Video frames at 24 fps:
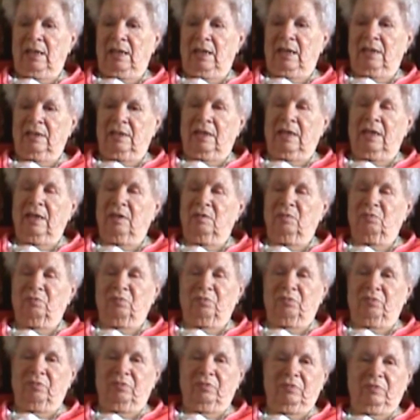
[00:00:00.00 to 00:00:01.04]
And he,
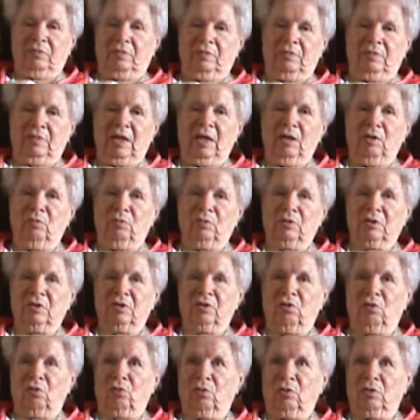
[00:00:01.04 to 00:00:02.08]
he was
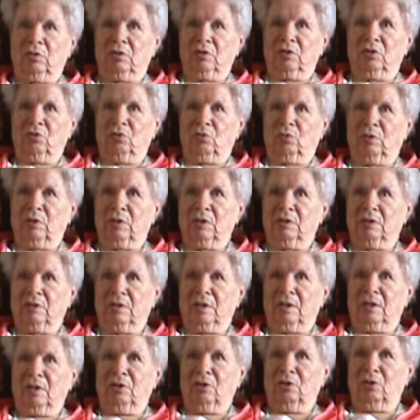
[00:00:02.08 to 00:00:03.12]
so good to us,
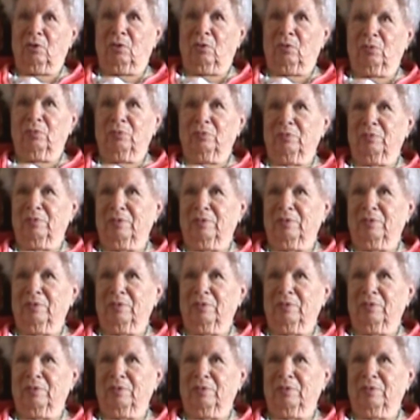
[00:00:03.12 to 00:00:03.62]
you know.